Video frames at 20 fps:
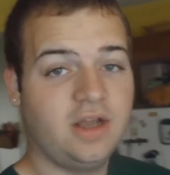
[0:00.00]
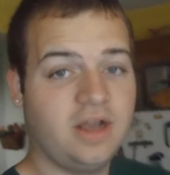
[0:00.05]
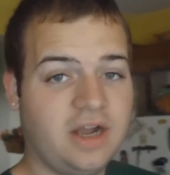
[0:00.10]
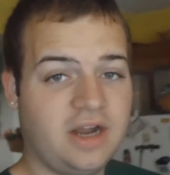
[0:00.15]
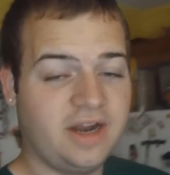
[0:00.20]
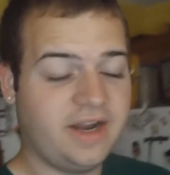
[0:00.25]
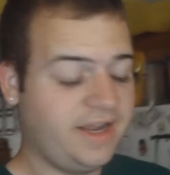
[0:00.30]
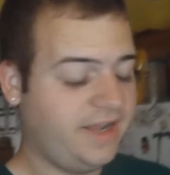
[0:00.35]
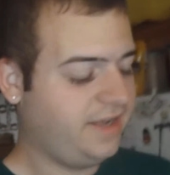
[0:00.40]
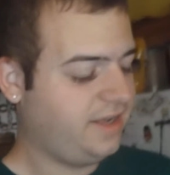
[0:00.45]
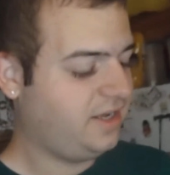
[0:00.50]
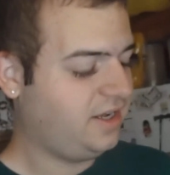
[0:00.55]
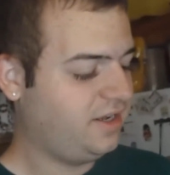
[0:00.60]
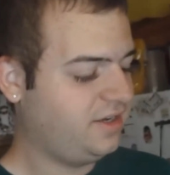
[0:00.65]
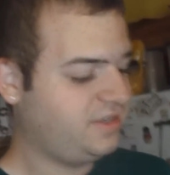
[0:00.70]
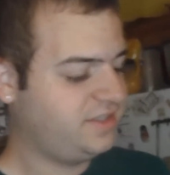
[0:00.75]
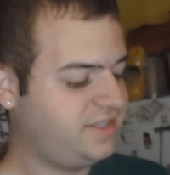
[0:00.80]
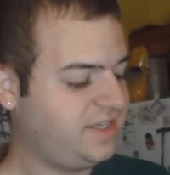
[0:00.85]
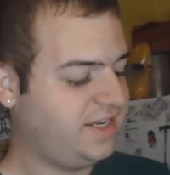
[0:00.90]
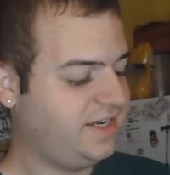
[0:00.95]
Alright, I
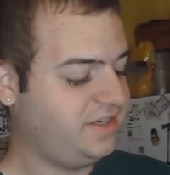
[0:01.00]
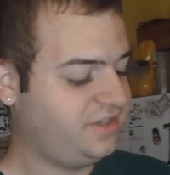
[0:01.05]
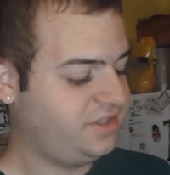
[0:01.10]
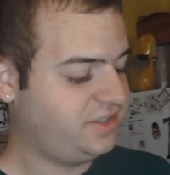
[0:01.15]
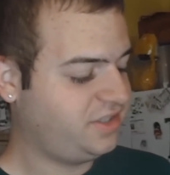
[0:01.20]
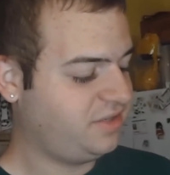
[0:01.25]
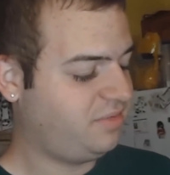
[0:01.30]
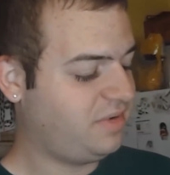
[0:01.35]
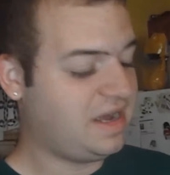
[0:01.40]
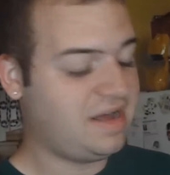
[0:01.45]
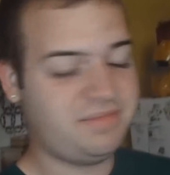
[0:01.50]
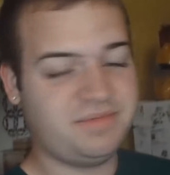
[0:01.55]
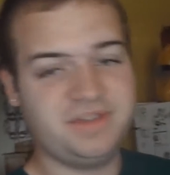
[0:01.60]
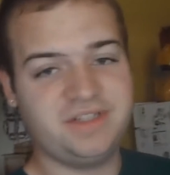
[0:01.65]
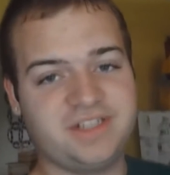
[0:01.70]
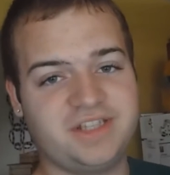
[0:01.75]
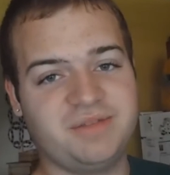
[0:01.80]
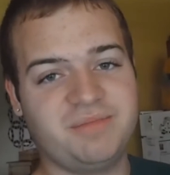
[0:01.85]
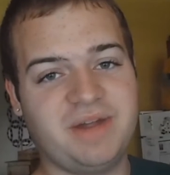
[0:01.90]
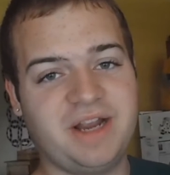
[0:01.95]
uh, decided just to pop
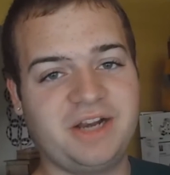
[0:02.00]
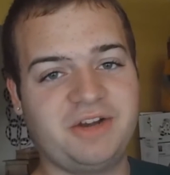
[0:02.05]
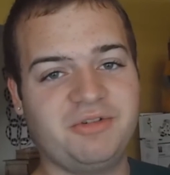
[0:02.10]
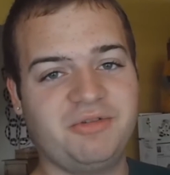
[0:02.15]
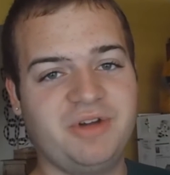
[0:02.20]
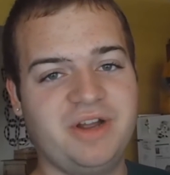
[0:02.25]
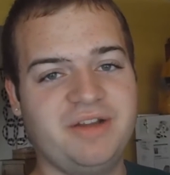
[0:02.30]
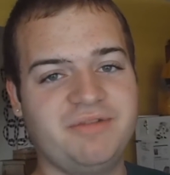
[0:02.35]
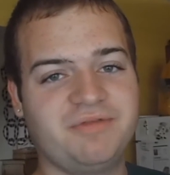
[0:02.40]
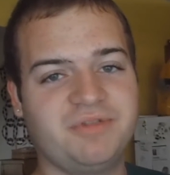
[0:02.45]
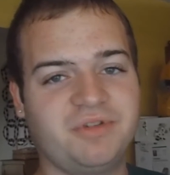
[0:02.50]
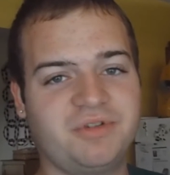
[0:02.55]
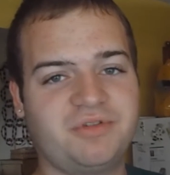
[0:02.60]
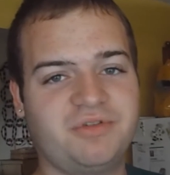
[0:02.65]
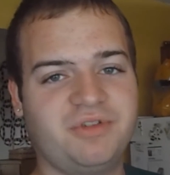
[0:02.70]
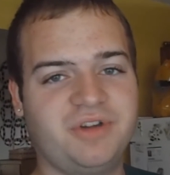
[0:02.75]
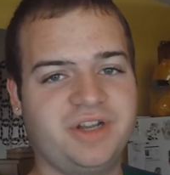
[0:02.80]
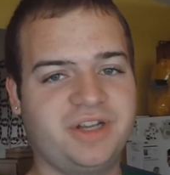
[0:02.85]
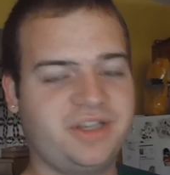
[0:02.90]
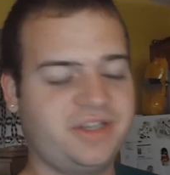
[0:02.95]
these in the microwave real
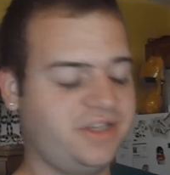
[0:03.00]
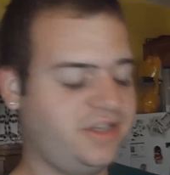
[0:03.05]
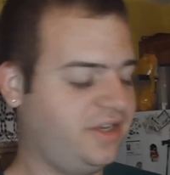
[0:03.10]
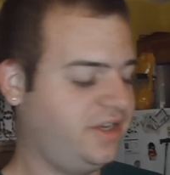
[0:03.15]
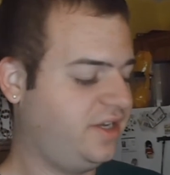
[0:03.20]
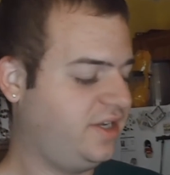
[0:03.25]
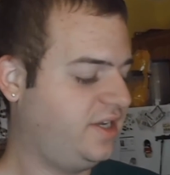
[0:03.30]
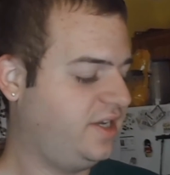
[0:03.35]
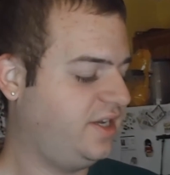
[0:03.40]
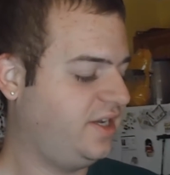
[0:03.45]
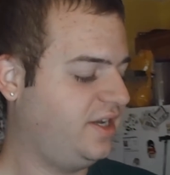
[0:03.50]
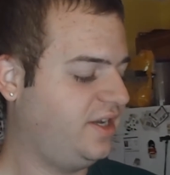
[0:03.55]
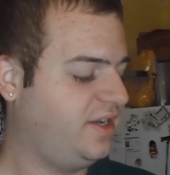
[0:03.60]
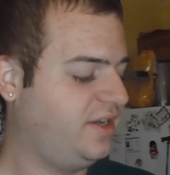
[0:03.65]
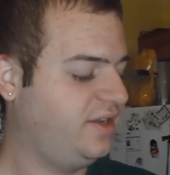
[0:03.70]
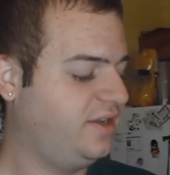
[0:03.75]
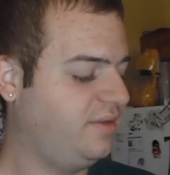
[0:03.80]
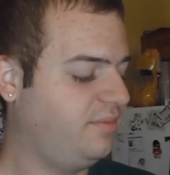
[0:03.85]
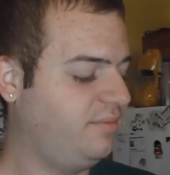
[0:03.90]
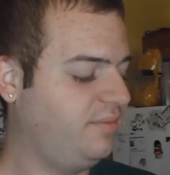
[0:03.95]
quick uh,
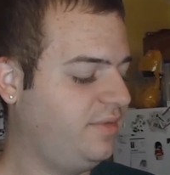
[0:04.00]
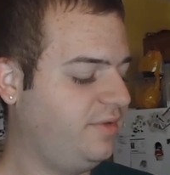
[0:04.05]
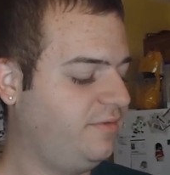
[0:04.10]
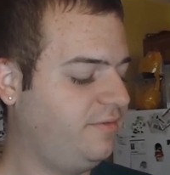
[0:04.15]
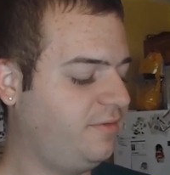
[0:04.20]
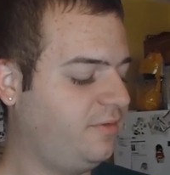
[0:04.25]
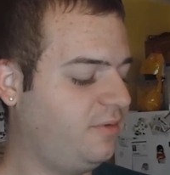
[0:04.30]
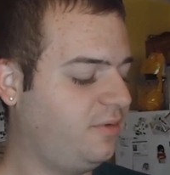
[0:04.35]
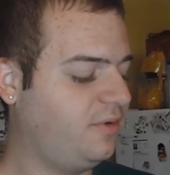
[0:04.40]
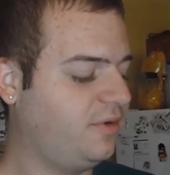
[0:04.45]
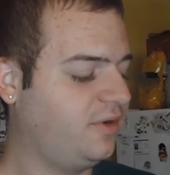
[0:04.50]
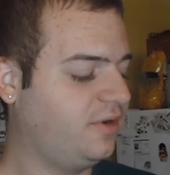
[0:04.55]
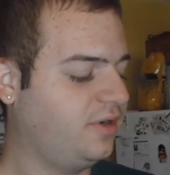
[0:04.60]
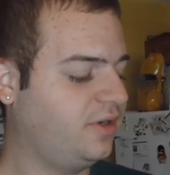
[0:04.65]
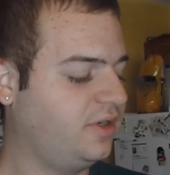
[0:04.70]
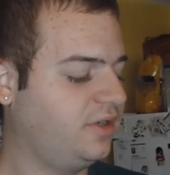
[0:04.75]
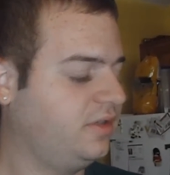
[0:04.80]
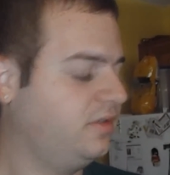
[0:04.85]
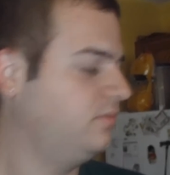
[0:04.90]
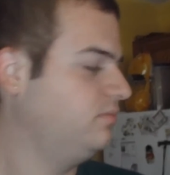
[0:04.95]

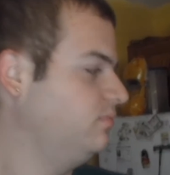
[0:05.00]
before...